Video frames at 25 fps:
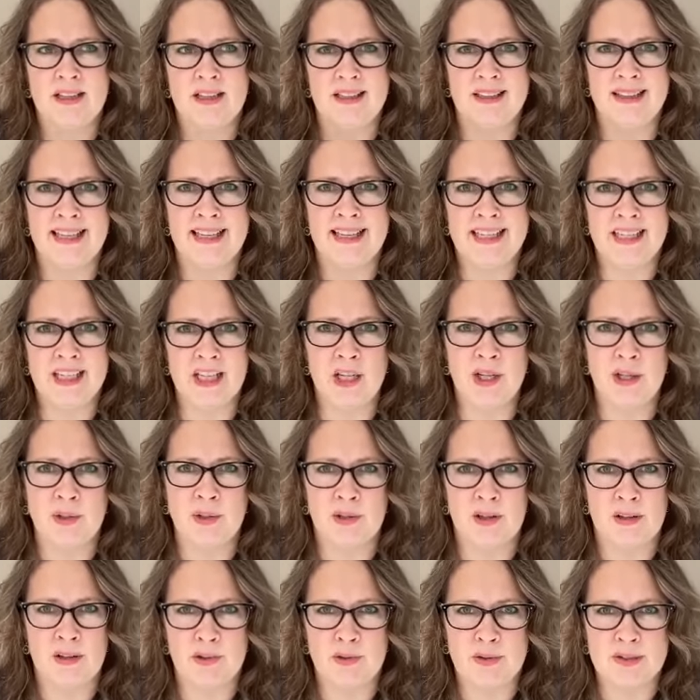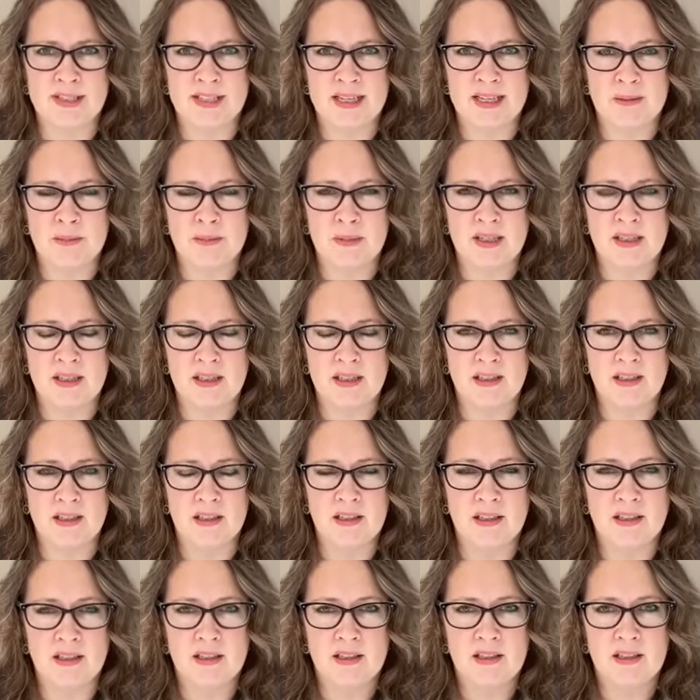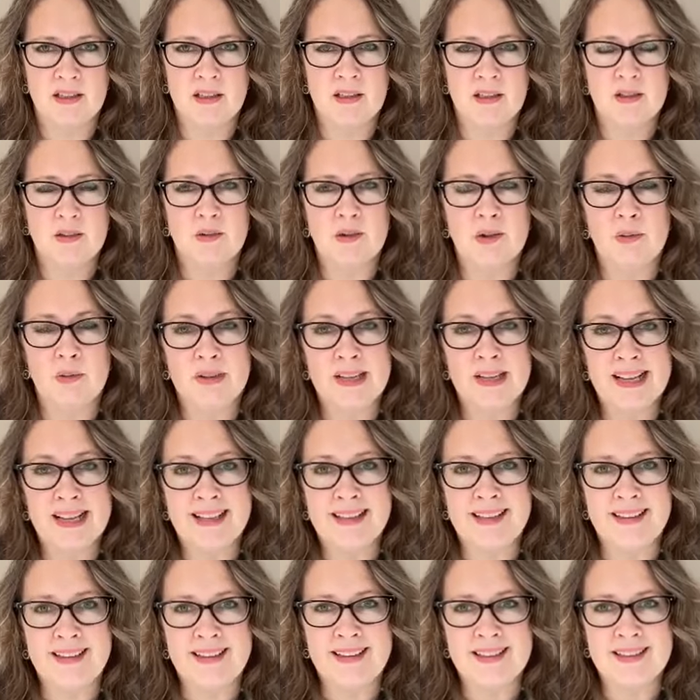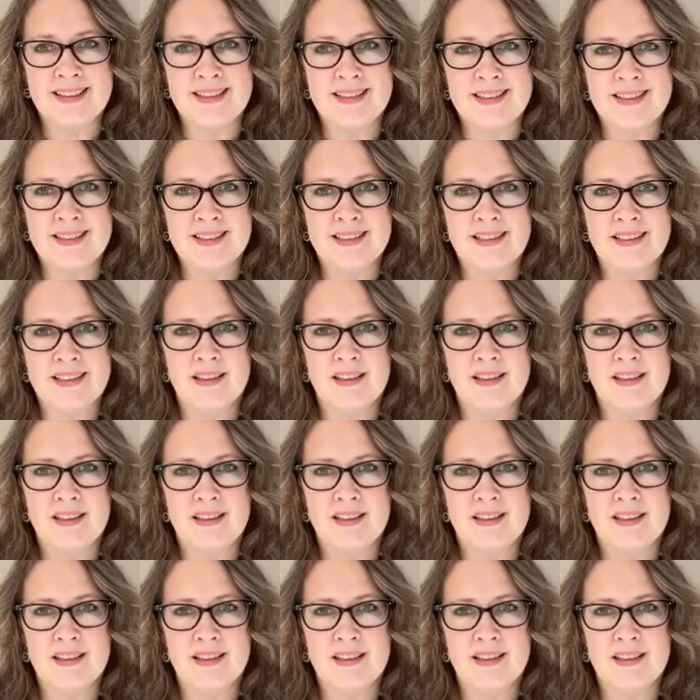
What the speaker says: let go of the resentment. The reality is